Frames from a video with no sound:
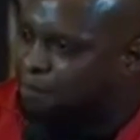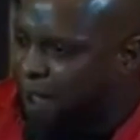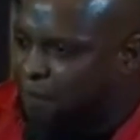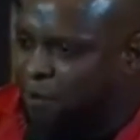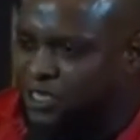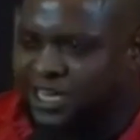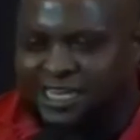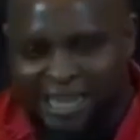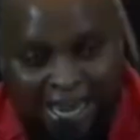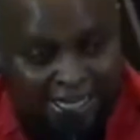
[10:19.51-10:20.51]
And the
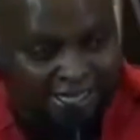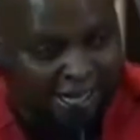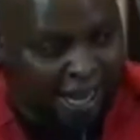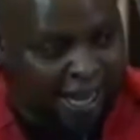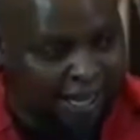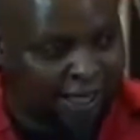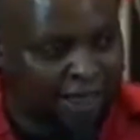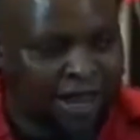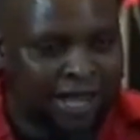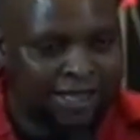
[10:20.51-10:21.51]
purpose, he says
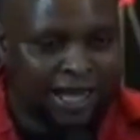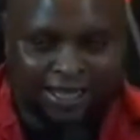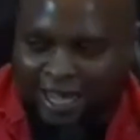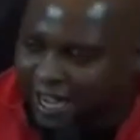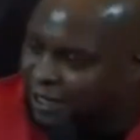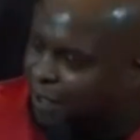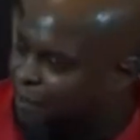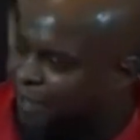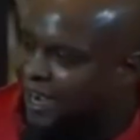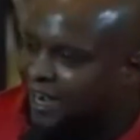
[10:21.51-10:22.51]
here, that
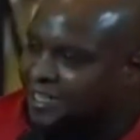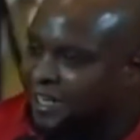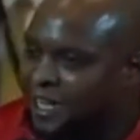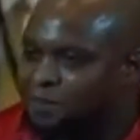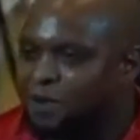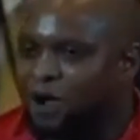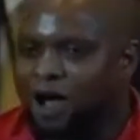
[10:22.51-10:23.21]
the reason